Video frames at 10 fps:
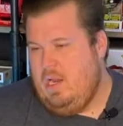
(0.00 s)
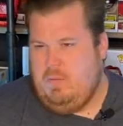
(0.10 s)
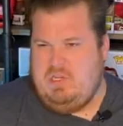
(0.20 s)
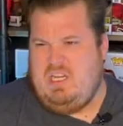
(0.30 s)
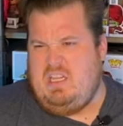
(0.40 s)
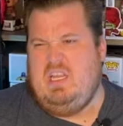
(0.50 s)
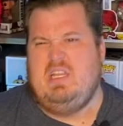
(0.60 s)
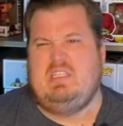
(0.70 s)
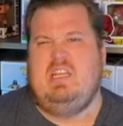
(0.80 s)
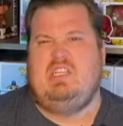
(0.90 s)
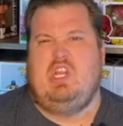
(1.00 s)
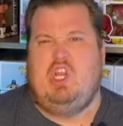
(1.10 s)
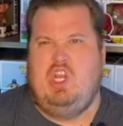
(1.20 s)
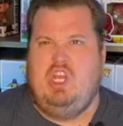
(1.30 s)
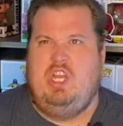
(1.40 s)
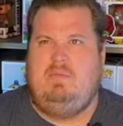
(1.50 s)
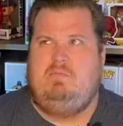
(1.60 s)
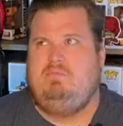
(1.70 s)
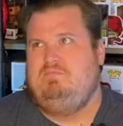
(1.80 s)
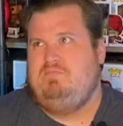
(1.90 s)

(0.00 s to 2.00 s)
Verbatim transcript: which I think is, is a good